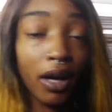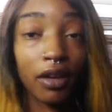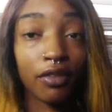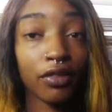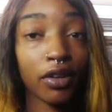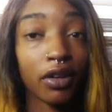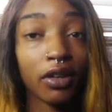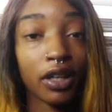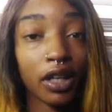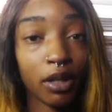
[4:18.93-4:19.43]
my
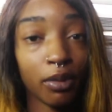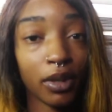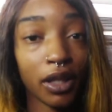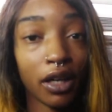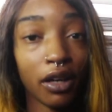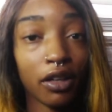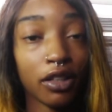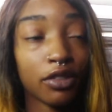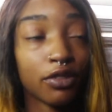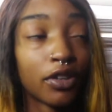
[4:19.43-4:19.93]
fault, could have been
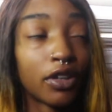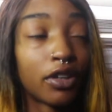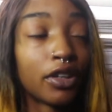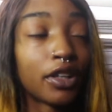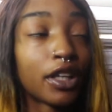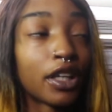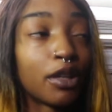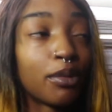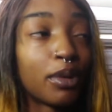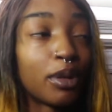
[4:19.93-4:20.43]
the hair's
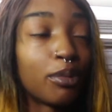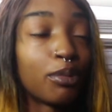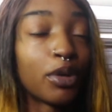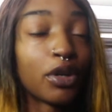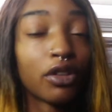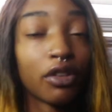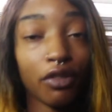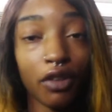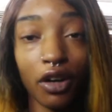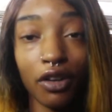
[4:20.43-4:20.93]
fault, could have been
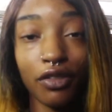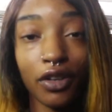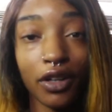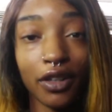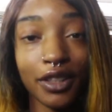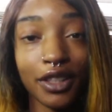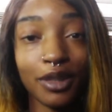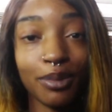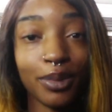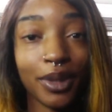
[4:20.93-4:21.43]
both of our
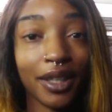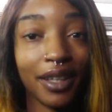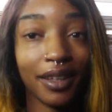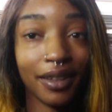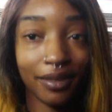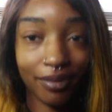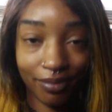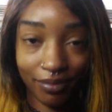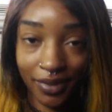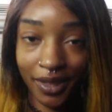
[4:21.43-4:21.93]
faults, but
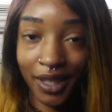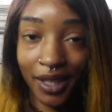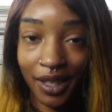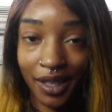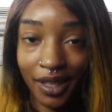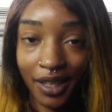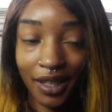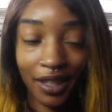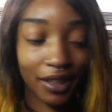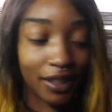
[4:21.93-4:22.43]

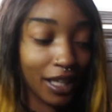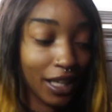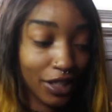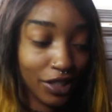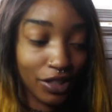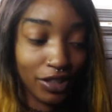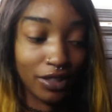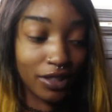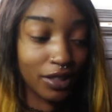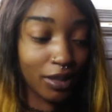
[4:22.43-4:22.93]

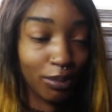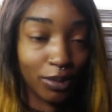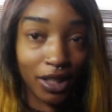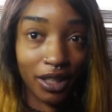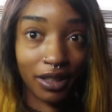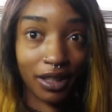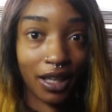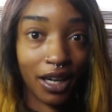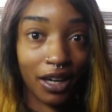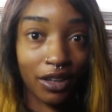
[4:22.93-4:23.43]
that's just
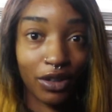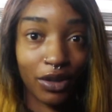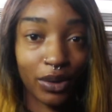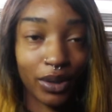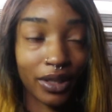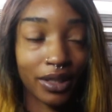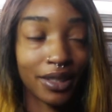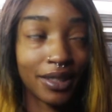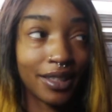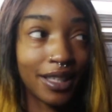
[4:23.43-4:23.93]
something that I
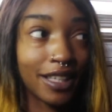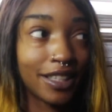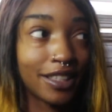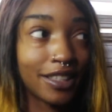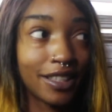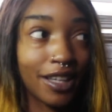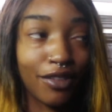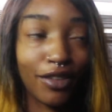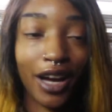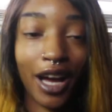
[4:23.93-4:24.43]
noticed
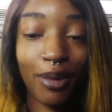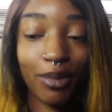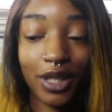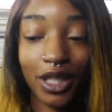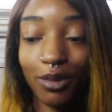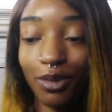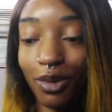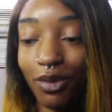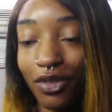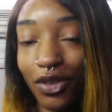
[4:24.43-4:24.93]
that's never happened
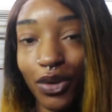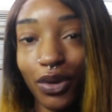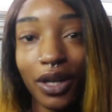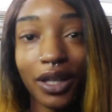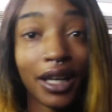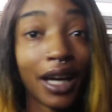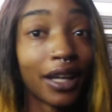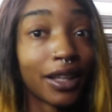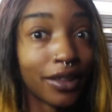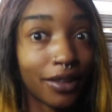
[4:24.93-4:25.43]
to me before,
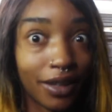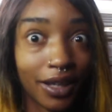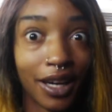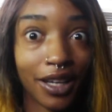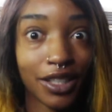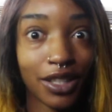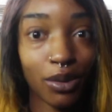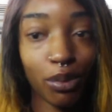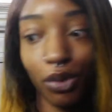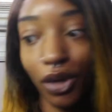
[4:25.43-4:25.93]
and I thought I
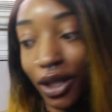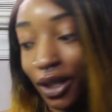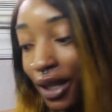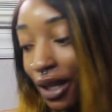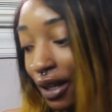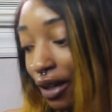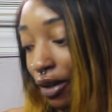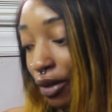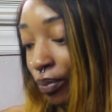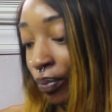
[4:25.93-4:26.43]
should point
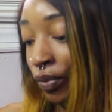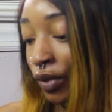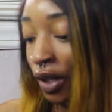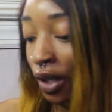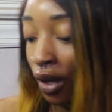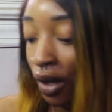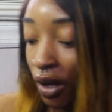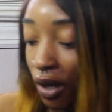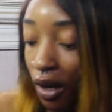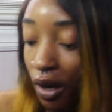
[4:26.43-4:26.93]
that out.
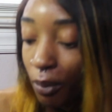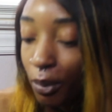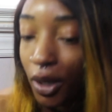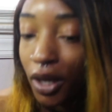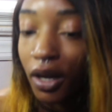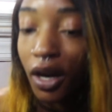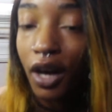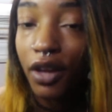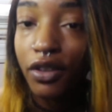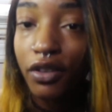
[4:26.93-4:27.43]

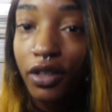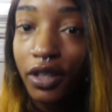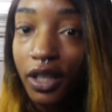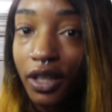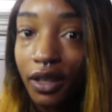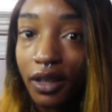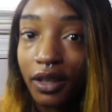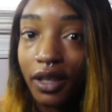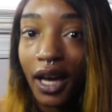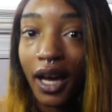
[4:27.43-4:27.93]
But other
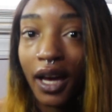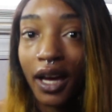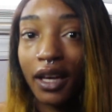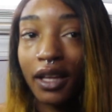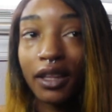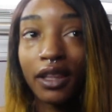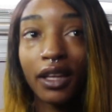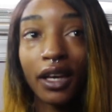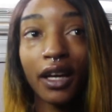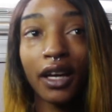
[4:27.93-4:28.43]
than
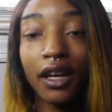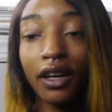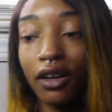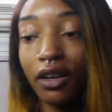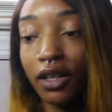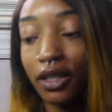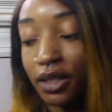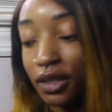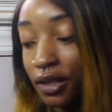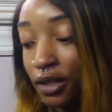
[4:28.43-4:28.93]
that, the
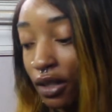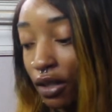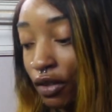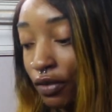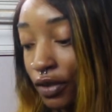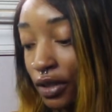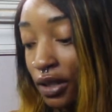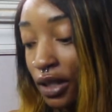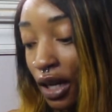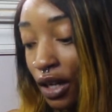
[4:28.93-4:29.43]
hair
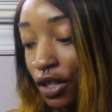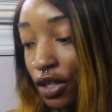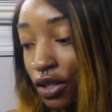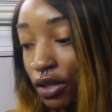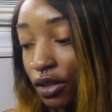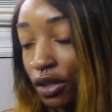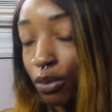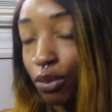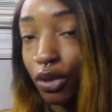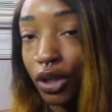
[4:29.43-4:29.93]
itself is
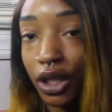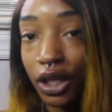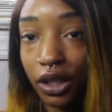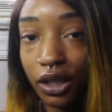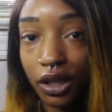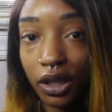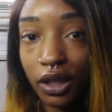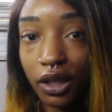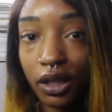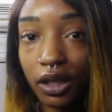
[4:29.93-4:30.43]
actually pretty
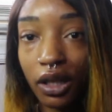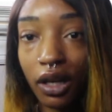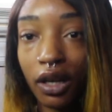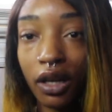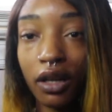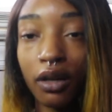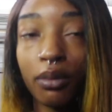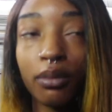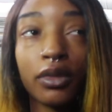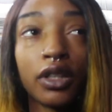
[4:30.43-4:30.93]
good.
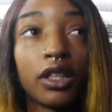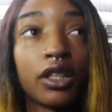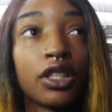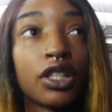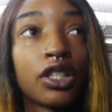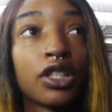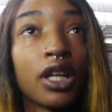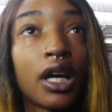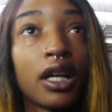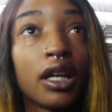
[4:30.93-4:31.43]
The
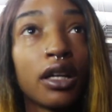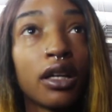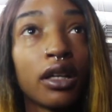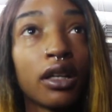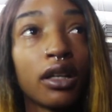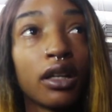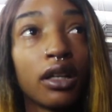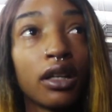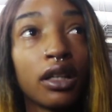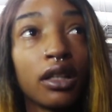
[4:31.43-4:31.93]

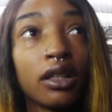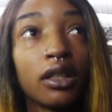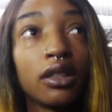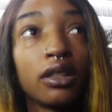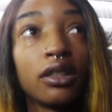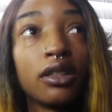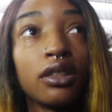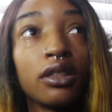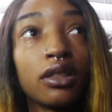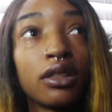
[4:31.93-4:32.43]
shedding
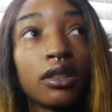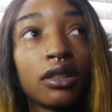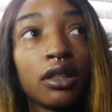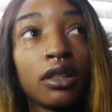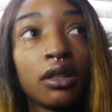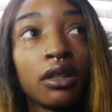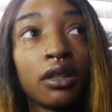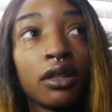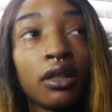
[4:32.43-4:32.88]
is